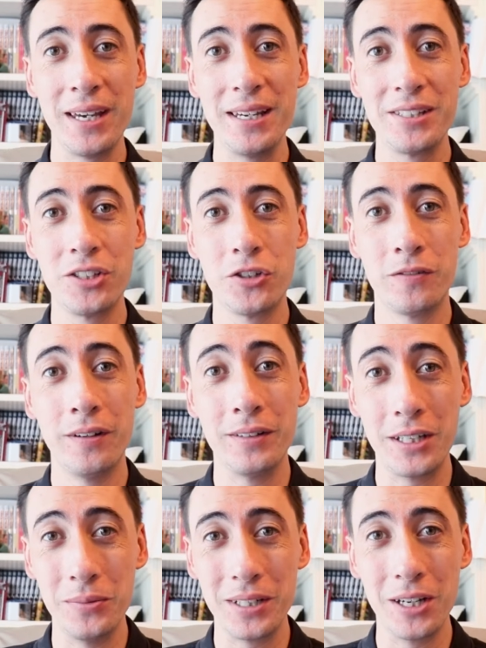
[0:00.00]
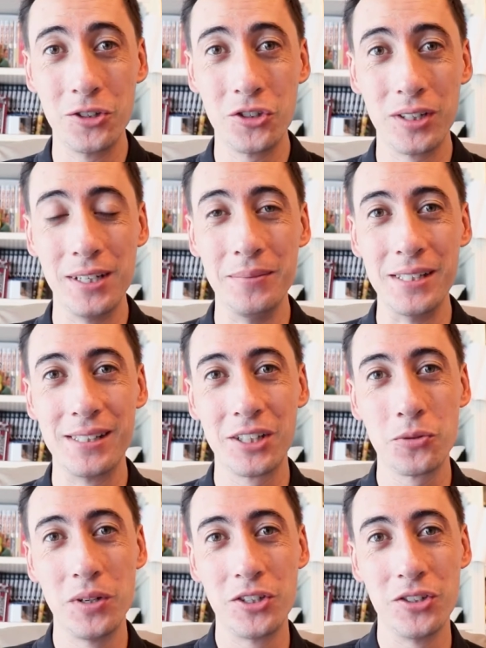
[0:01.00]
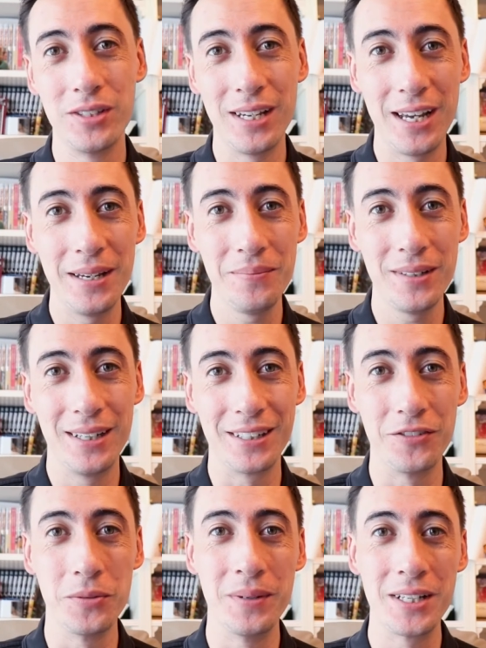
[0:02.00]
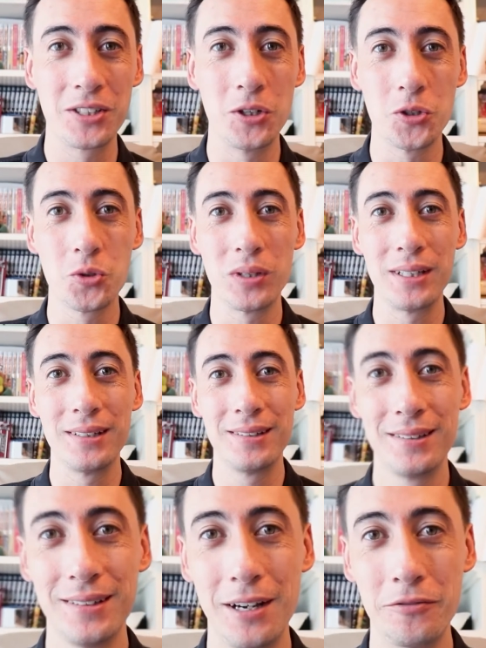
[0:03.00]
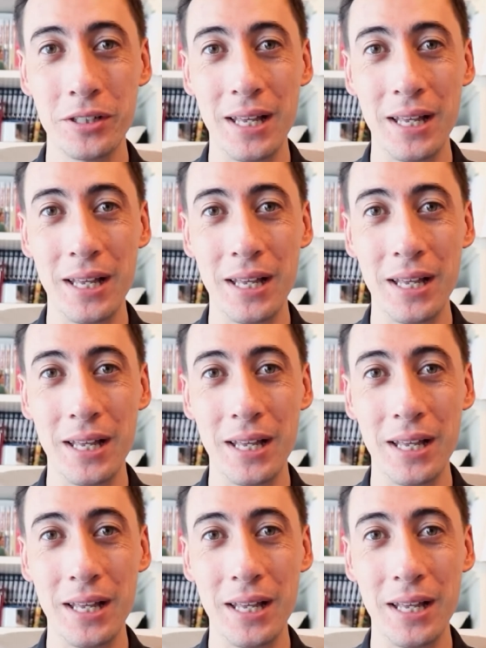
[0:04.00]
up guys, it's your favorite Kiwi coach, and give me 6 months of your time, I'll give you the best golf swing of